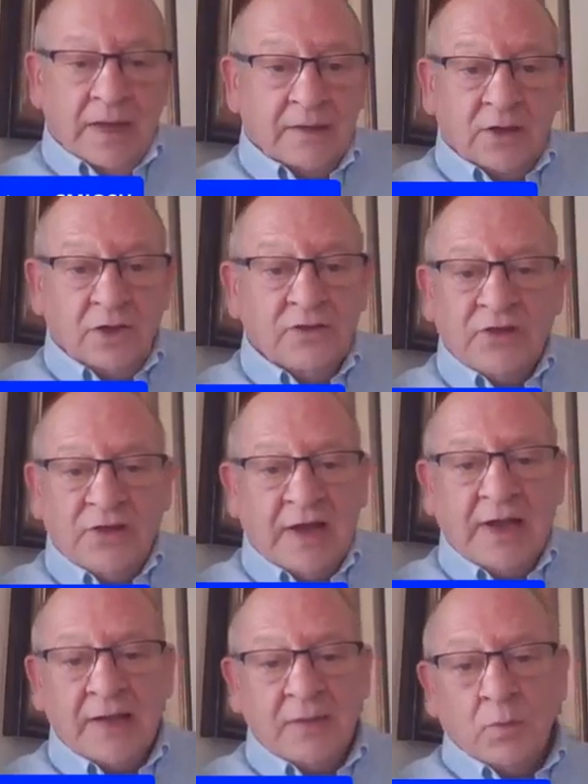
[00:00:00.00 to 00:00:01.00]
clause
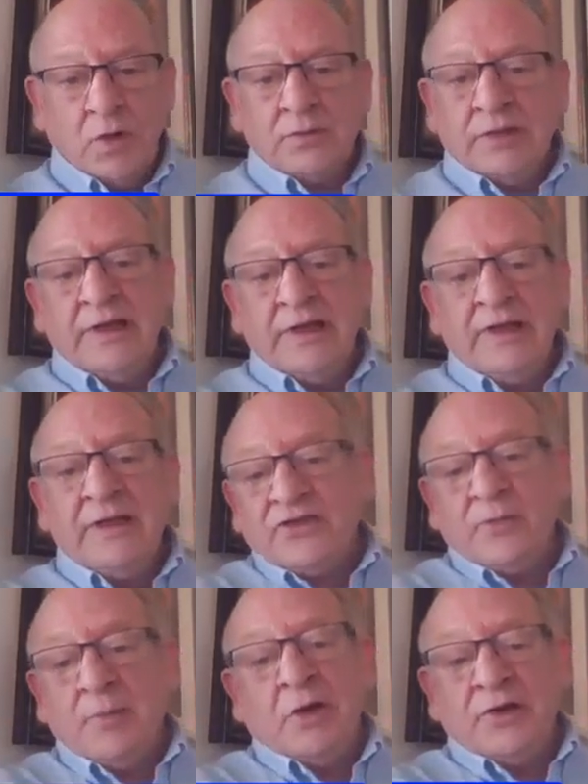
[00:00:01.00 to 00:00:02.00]
9, what needs to be
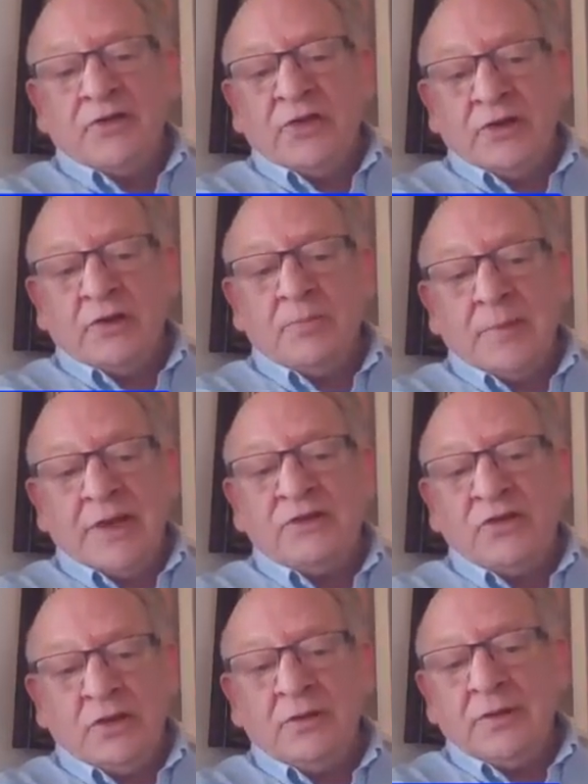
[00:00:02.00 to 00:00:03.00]
monitored and
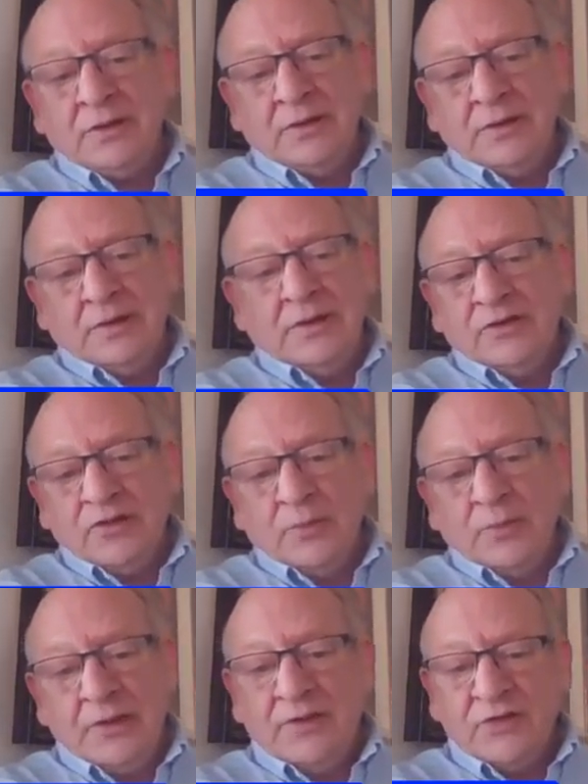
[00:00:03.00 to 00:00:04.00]
measured to
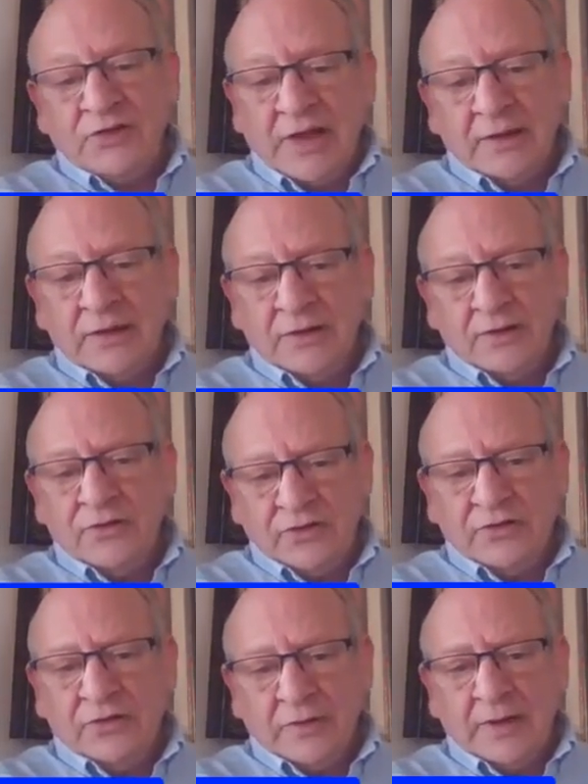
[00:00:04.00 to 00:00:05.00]
meet the
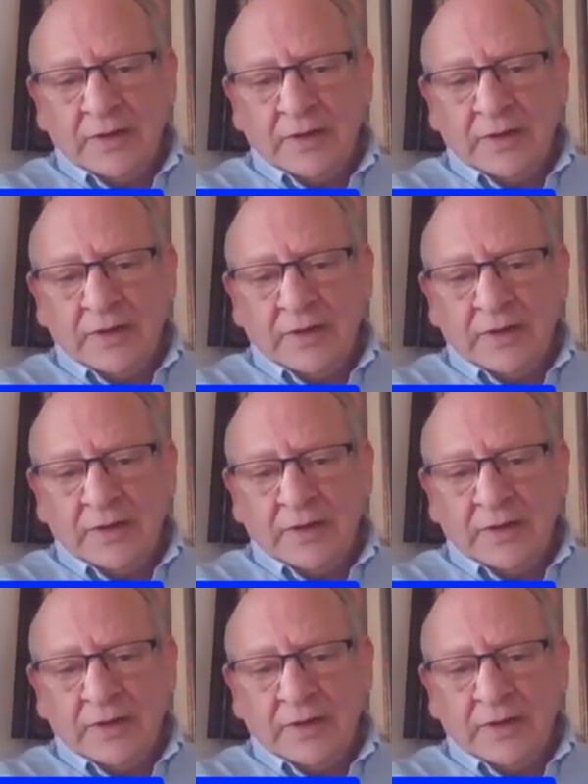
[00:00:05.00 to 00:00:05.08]
standards.